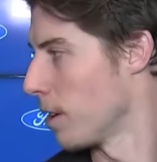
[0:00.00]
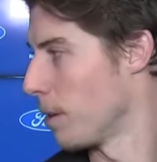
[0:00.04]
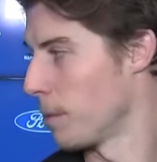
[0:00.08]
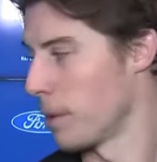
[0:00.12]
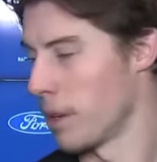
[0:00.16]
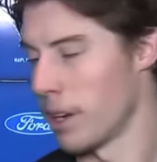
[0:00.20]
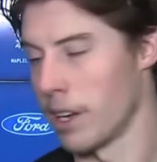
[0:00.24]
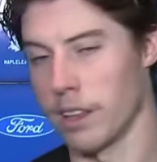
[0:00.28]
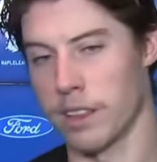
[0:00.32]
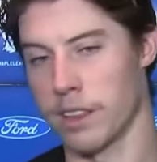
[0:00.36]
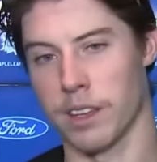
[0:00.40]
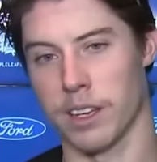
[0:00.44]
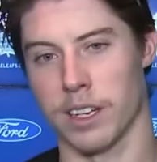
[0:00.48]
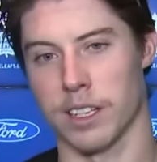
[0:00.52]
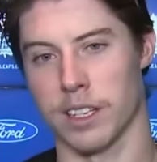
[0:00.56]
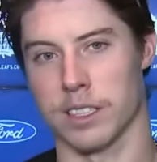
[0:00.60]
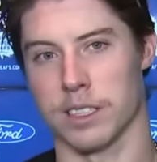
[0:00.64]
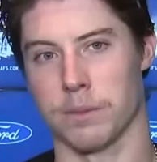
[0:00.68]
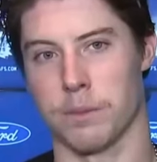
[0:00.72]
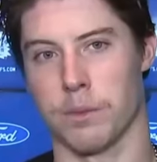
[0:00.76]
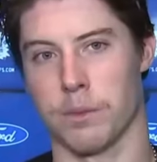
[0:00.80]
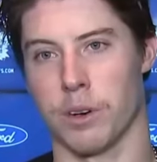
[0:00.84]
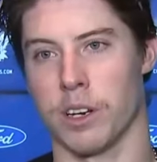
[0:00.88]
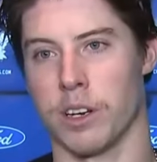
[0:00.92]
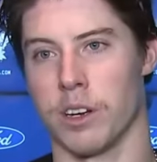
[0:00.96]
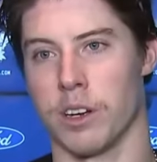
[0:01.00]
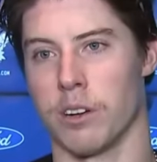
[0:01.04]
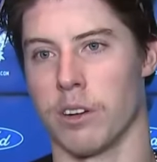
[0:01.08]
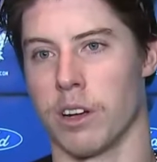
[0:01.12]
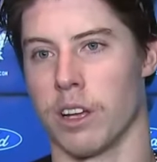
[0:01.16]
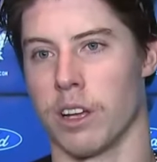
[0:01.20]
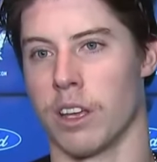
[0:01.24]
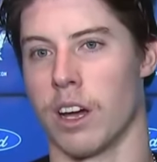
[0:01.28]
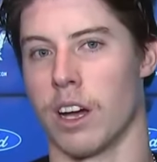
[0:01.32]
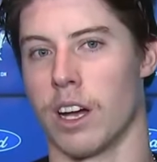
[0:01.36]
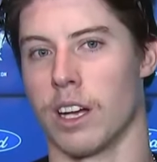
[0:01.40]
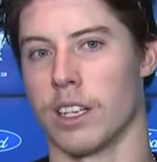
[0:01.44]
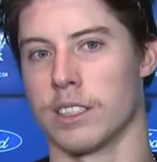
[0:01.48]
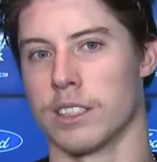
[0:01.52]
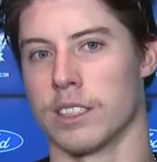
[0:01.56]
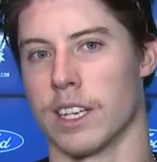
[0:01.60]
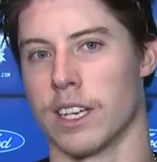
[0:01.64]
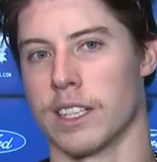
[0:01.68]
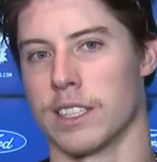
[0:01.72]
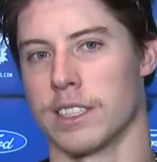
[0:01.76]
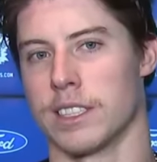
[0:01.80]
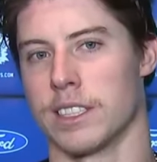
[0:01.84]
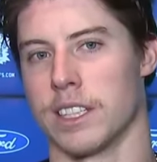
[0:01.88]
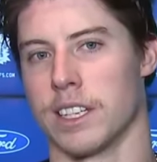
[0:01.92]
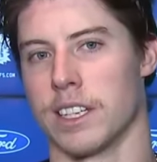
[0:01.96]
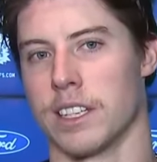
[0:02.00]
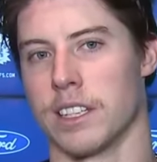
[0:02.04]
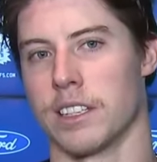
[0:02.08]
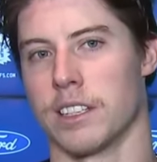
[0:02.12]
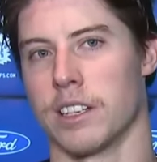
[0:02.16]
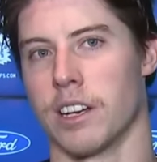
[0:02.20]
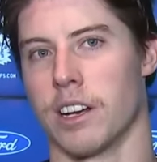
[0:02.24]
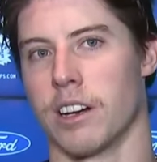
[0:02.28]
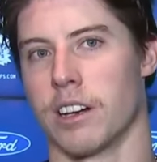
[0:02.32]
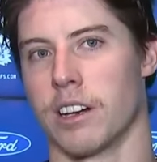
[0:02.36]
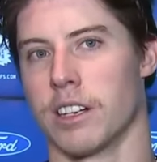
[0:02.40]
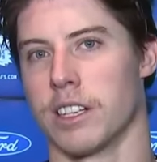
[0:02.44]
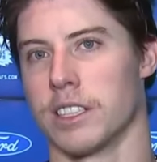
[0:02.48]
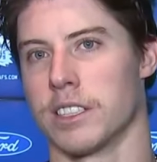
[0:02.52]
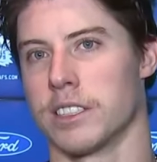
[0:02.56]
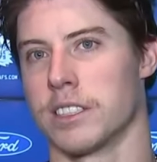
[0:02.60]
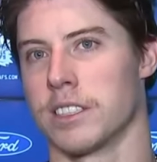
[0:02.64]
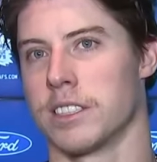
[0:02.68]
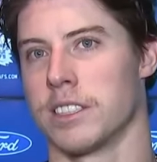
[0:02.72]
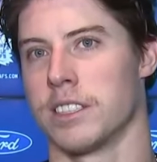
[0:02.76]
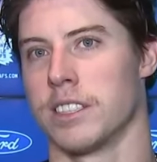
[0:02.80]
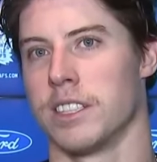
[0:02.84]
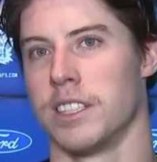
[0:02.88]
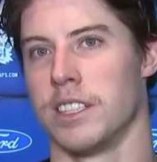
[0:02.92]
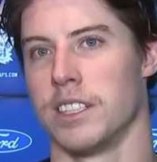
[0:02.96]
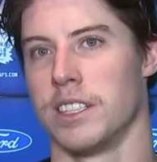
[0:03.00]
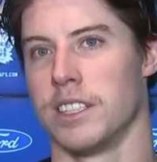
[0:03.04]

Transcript: I mean, I think it's a pretty known cause that the darkness